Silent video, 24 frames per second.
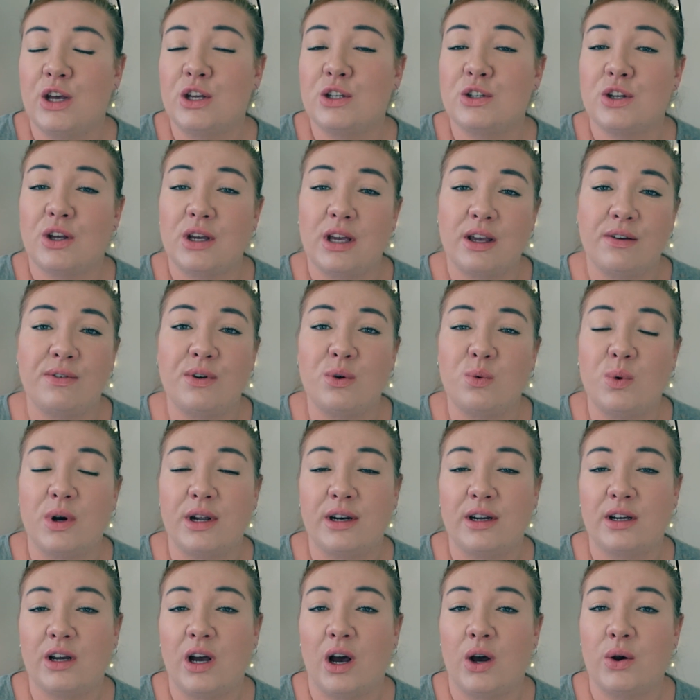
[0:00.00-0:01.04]
So if you want
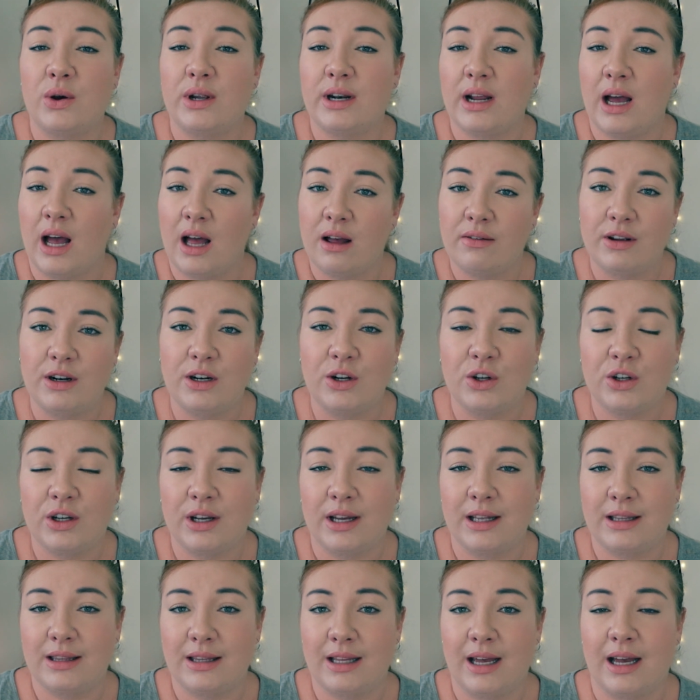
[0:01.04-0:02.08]
to go and have a look
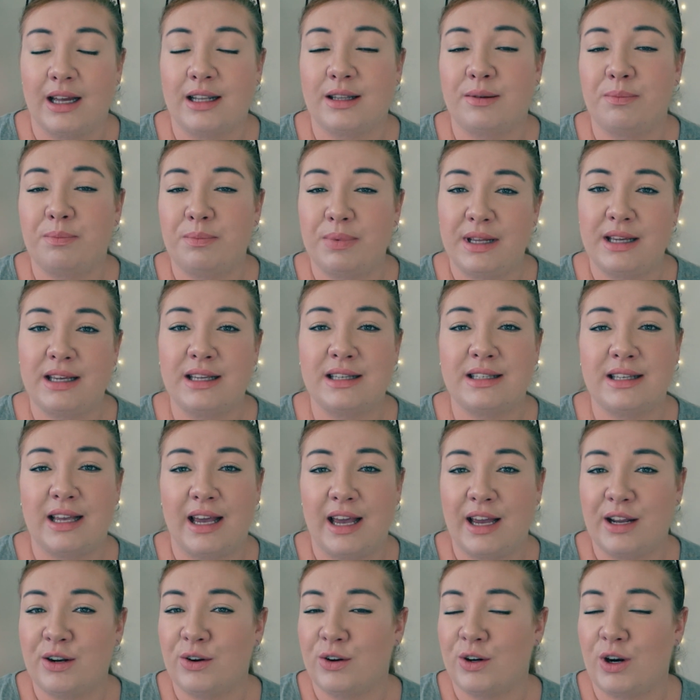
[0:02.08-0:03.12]
at that, please
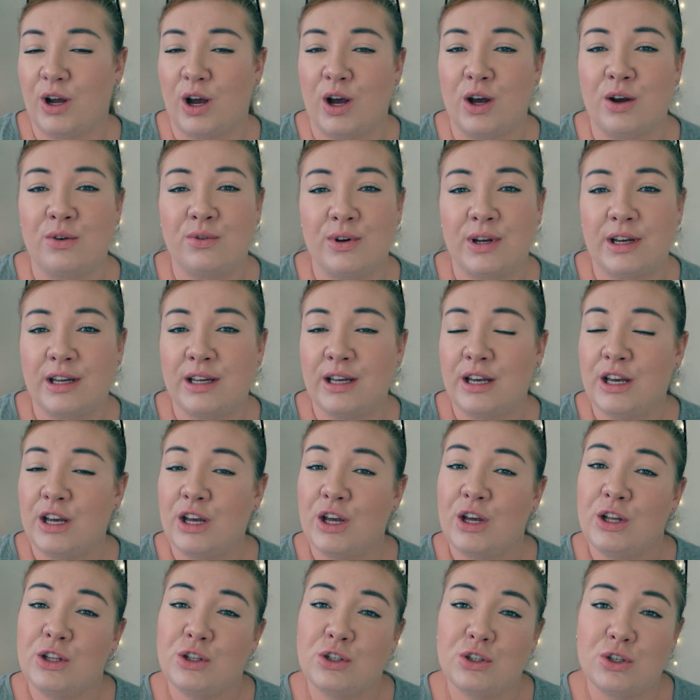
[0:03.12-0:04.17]
head on over
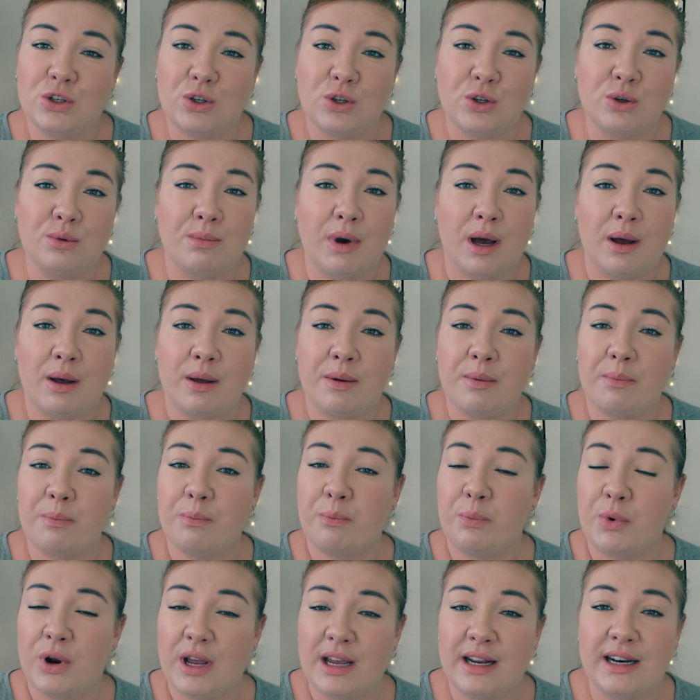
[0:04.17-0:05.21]
to my
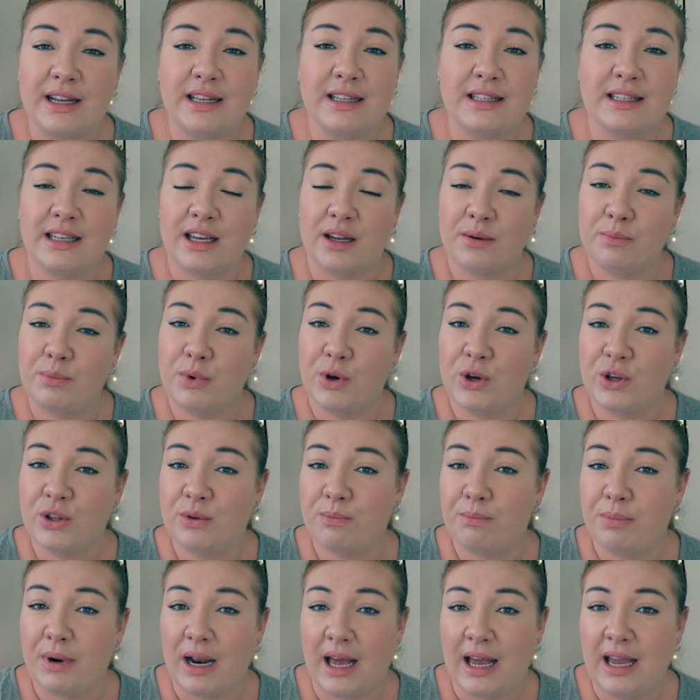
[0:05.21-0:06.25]
pregnancy and birth
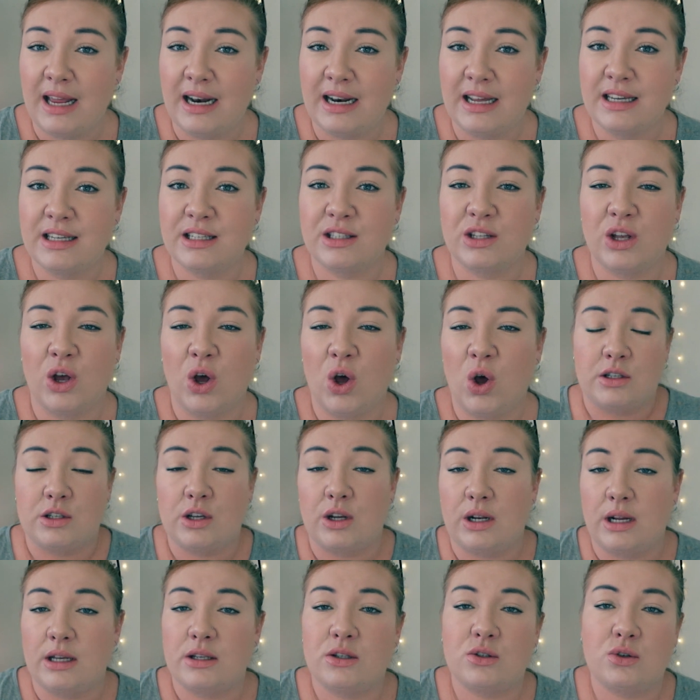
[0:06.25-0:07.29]
playlist. So
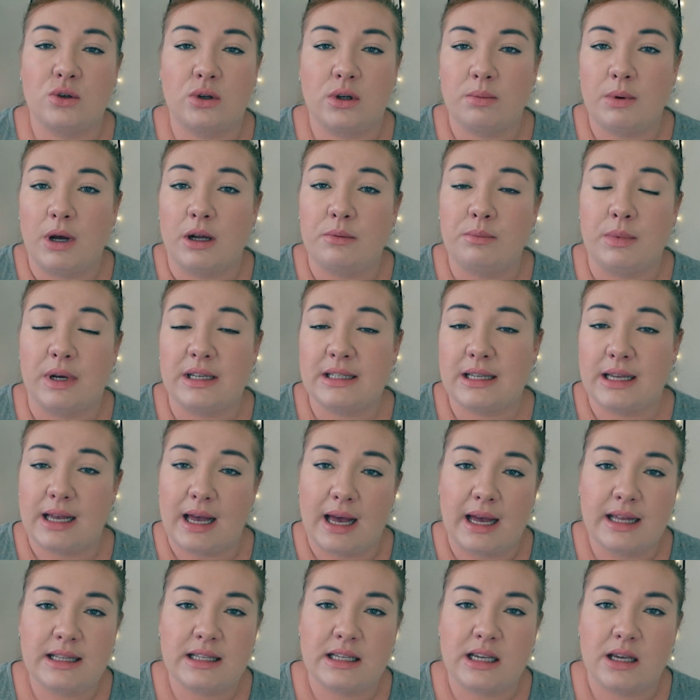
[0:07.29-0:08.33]
let's talk about my
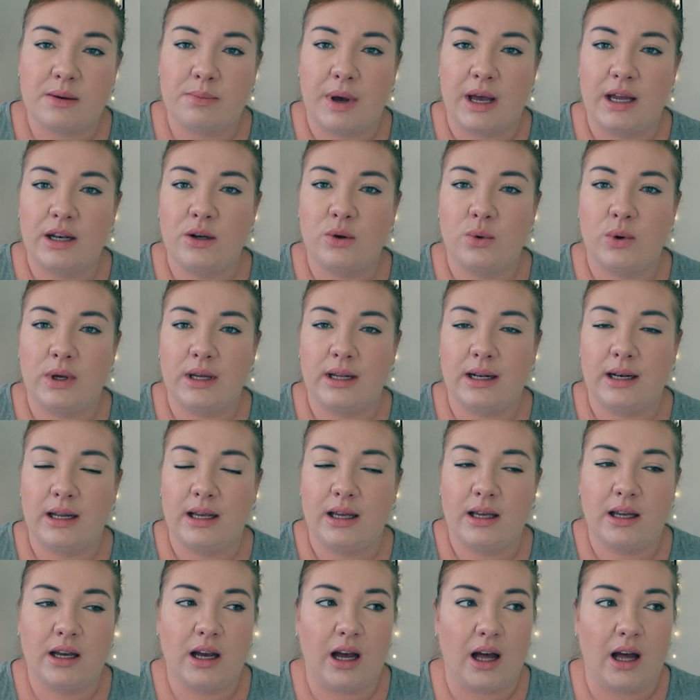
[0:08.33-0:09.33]
sciatic pain quickly.